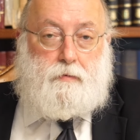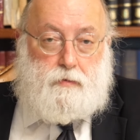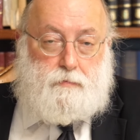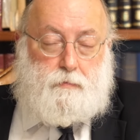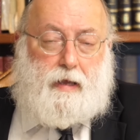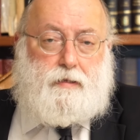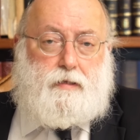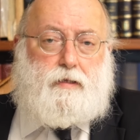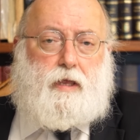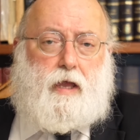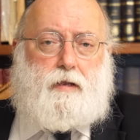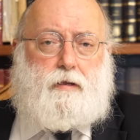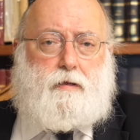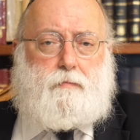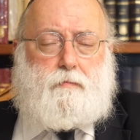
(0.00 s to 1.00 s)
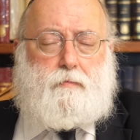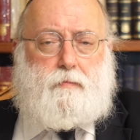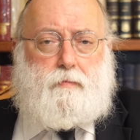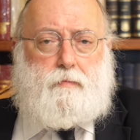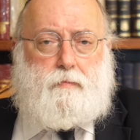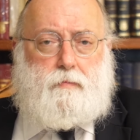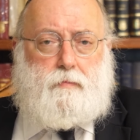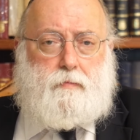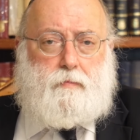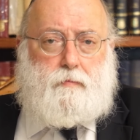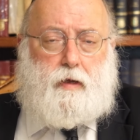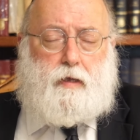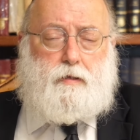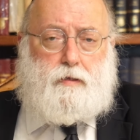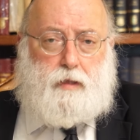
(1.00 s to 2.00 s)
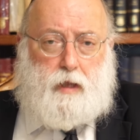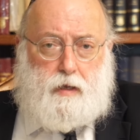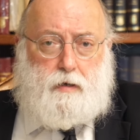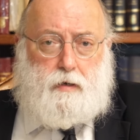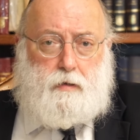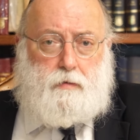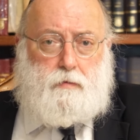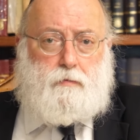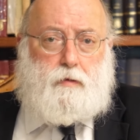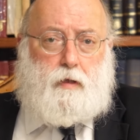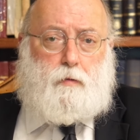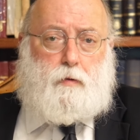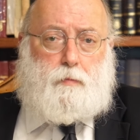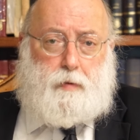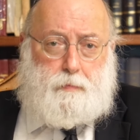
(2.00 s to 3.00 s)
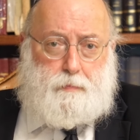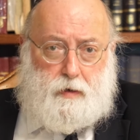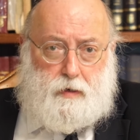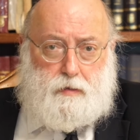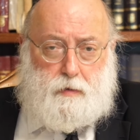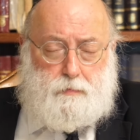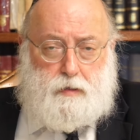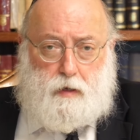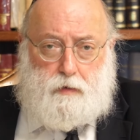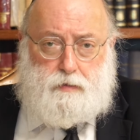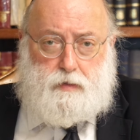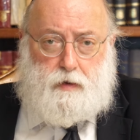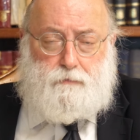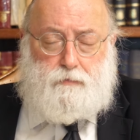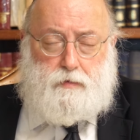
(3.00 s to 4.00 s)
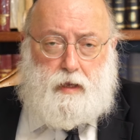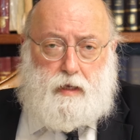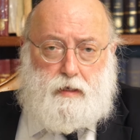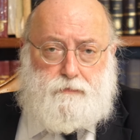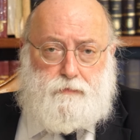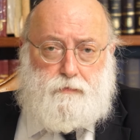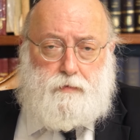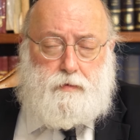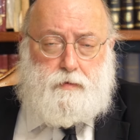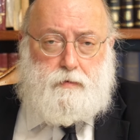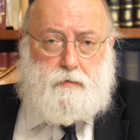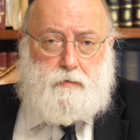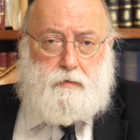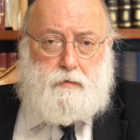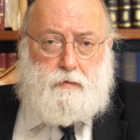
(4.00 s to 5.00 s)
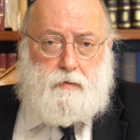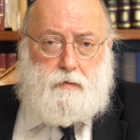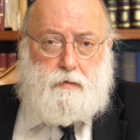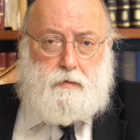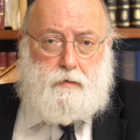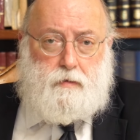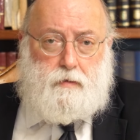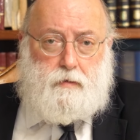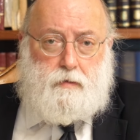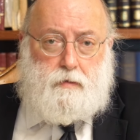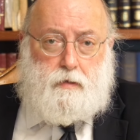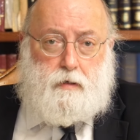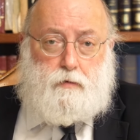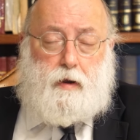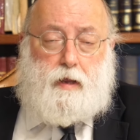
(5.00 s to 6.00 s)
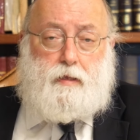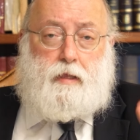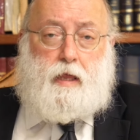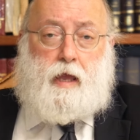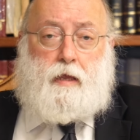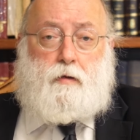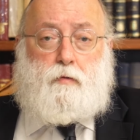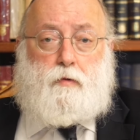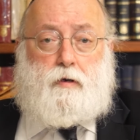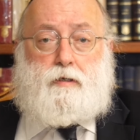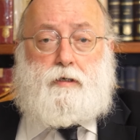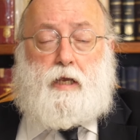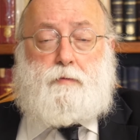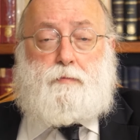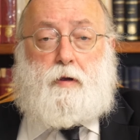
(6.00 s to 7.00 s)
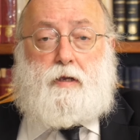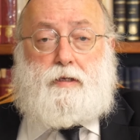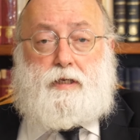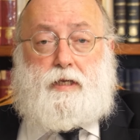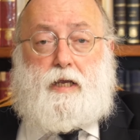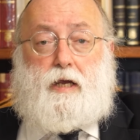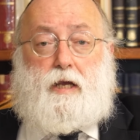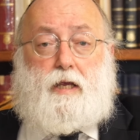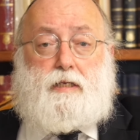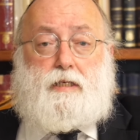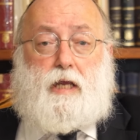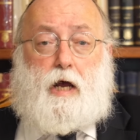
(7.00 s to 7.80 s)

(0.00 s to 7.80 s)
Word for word: was Matan Torah. Matan Torah, they were prepared themselves several days for it the great day where it says mitzrayim